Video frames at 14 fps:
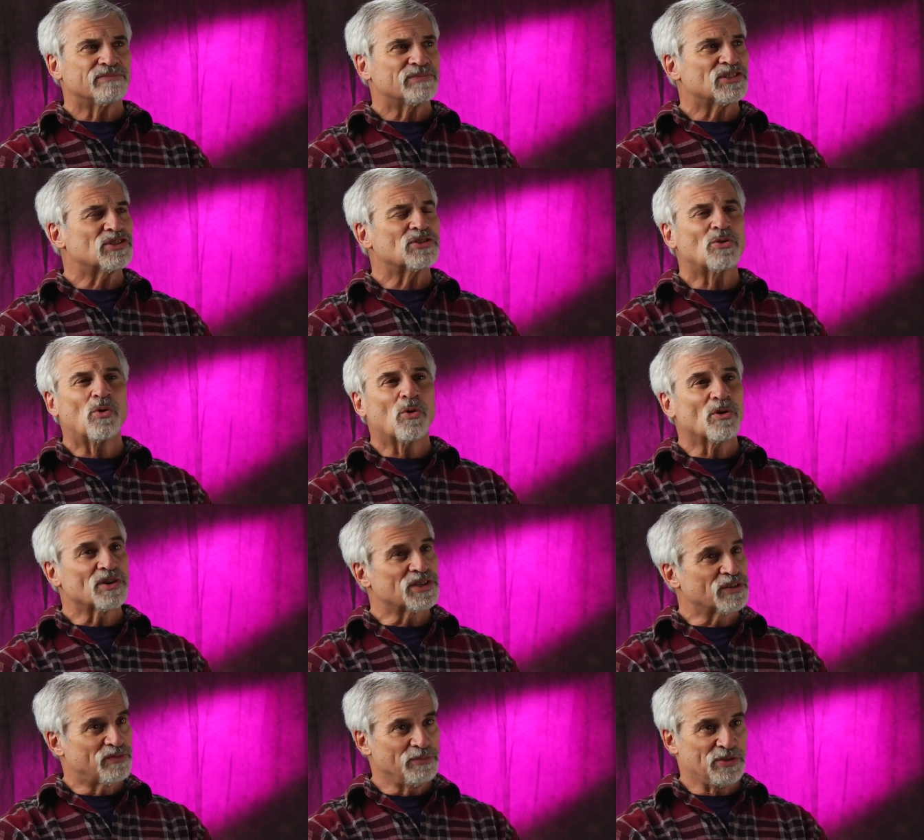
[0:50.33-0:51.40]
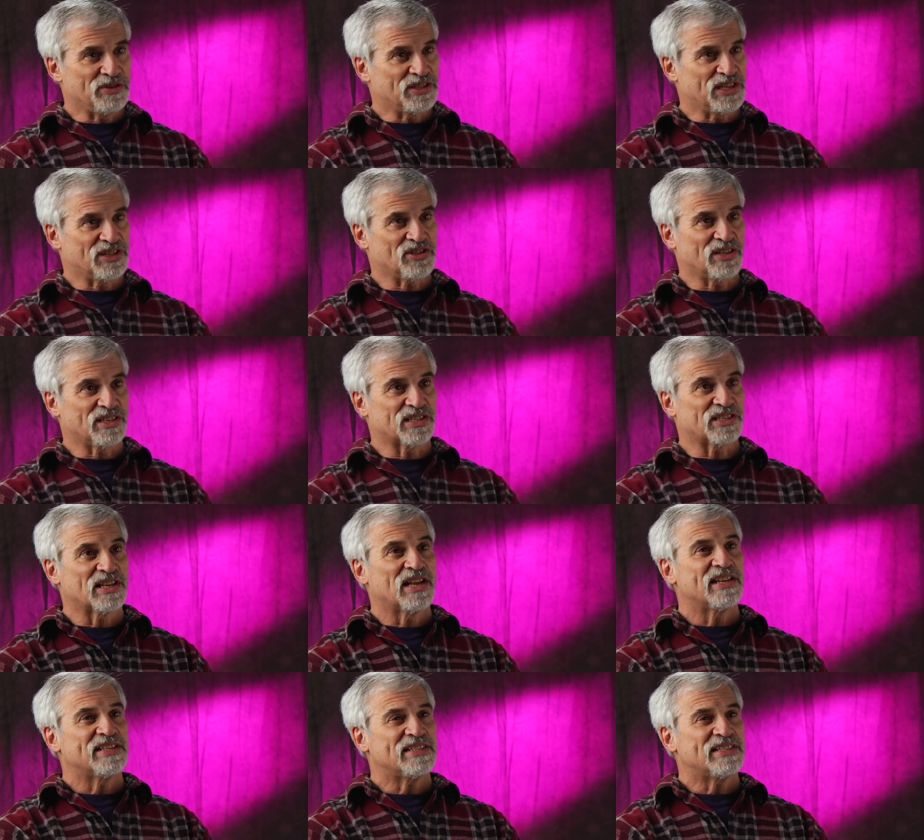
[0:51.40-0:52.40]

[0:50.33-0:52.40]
scores of musicians,